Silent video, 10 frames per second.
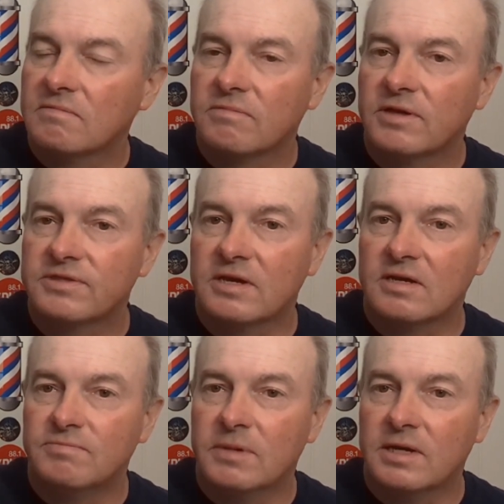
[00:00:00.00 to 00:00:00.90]
that they
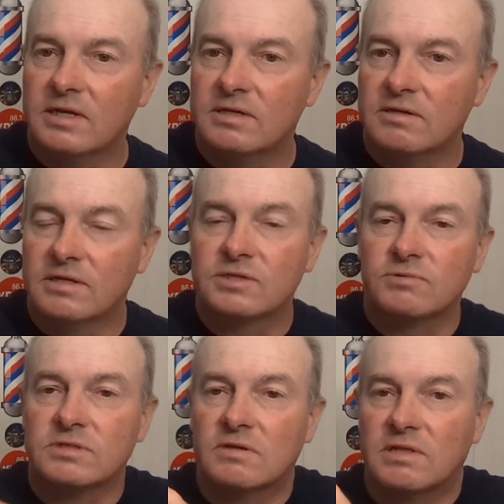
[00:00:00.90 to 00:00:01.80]
had made, this
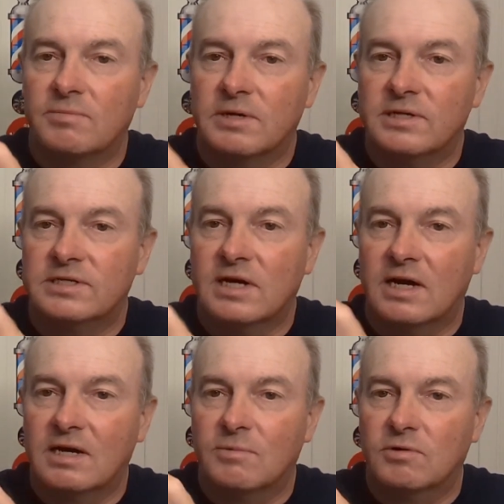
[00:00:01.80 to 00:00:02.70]
was a limited
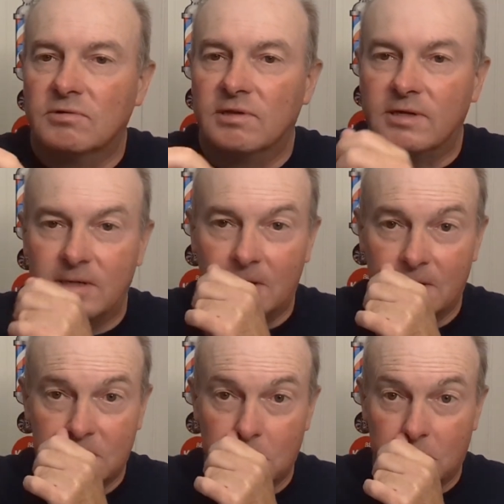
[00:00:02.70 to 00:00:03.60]
time only,
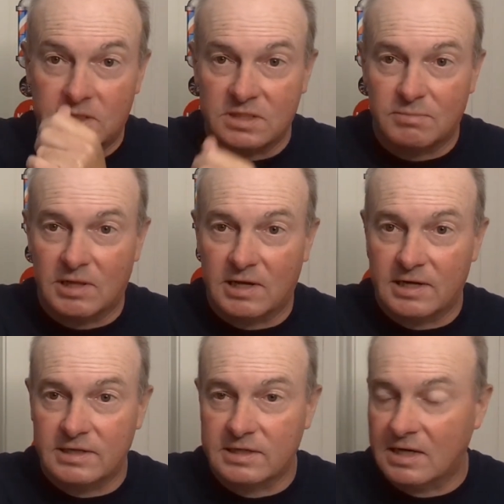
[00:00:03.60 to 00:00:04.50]
short
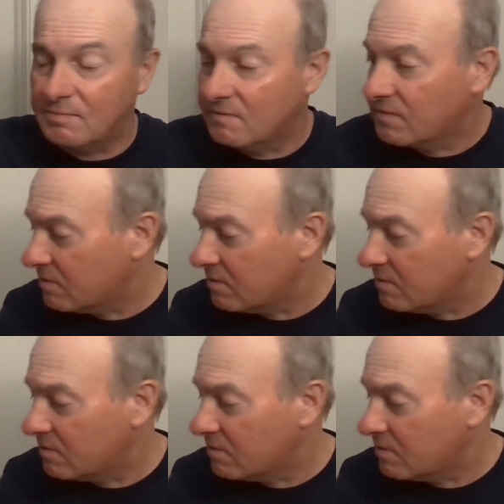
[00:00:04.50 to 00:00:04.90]
supply type of